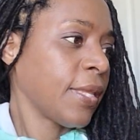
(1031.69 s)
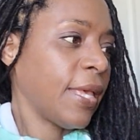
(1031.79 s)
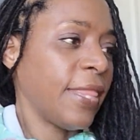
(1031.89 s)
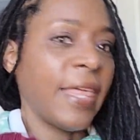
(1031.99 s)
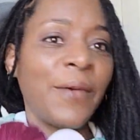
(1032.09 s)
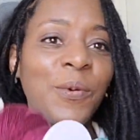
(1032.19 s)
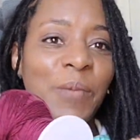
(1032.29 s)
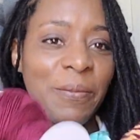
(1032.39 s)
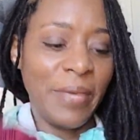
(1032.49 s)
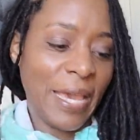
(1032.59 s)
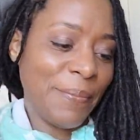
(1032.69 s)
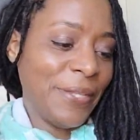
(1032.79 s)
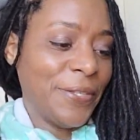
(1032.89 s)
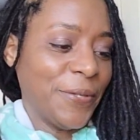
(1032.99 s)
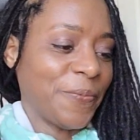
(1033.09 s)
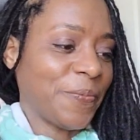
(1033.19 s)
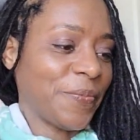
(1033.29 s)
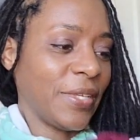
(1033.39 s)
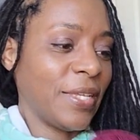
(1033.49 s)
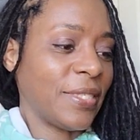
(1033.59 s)
And that will make me happy too,
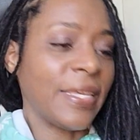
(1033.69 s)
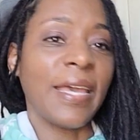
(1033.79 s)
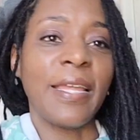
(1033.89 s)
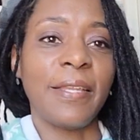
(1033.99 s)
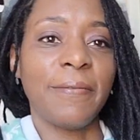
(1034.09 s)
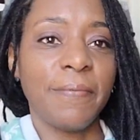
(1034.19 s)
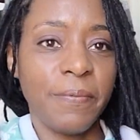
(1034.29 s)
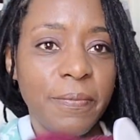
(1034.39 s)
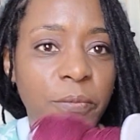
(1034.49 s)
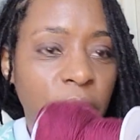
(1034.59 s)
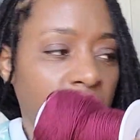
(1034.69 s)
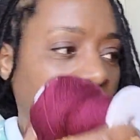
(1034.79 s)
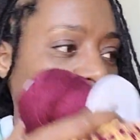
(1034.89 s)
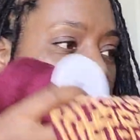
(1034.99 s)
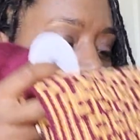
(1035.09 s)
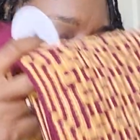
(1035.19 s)
because again, more yarn